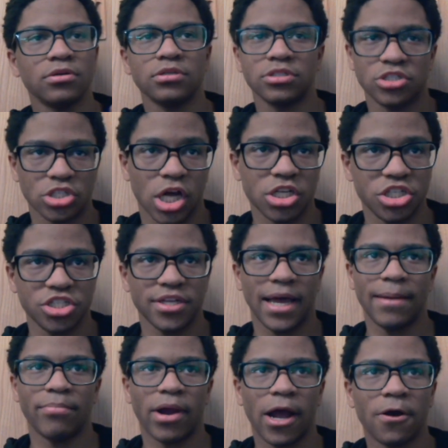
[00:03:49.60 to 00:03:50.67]
Sanji's
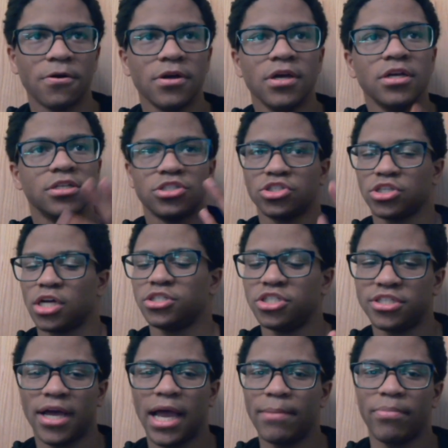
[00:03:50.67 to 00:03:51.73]
eyebrow.
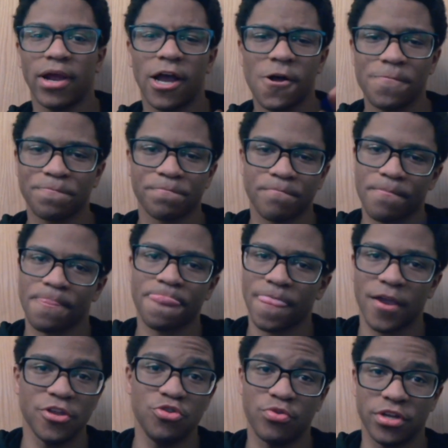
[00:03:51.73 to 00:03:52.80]
Sanji's eyebrow,
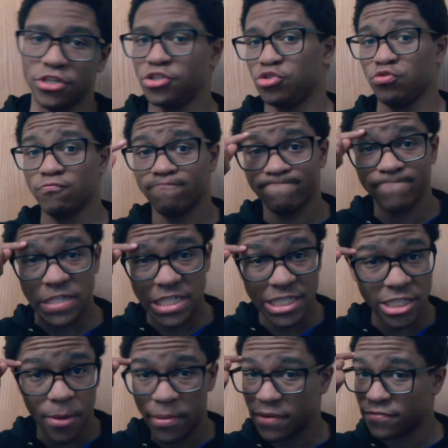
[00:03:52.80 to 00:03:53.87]
you can do a
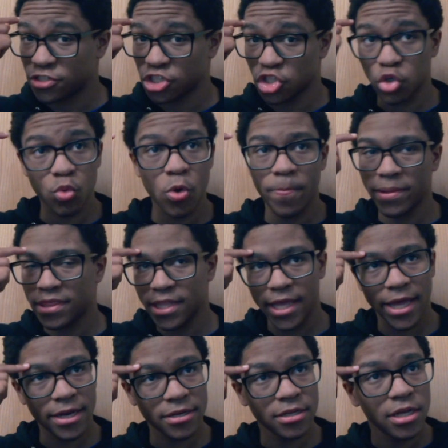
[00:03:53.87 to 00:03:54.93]
little bit of a swoop at the
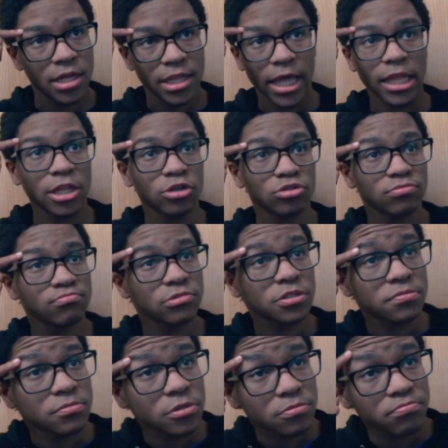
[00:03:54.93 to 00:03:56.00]
end, like a little,
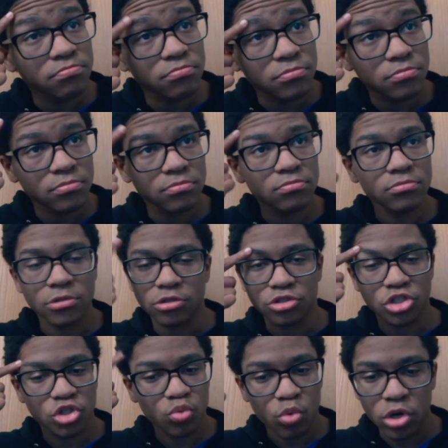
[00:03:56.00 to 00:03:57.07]
little, little, little
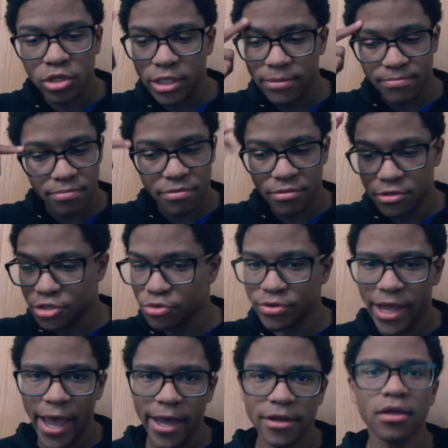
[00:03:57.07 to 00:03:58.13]
swirly
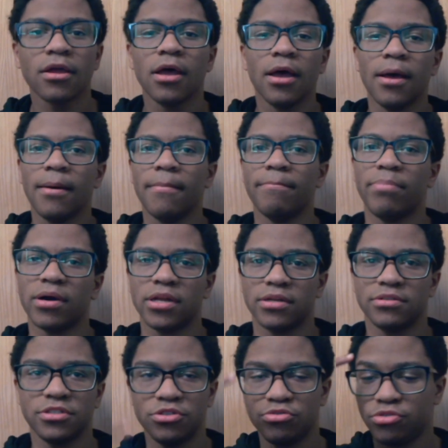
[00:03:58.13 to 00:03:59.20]
doodad, but
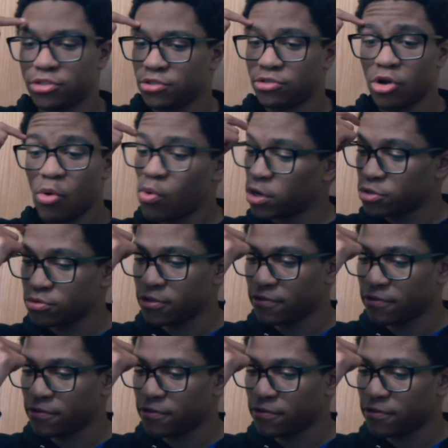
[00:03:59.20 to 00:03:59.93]
you don't want to do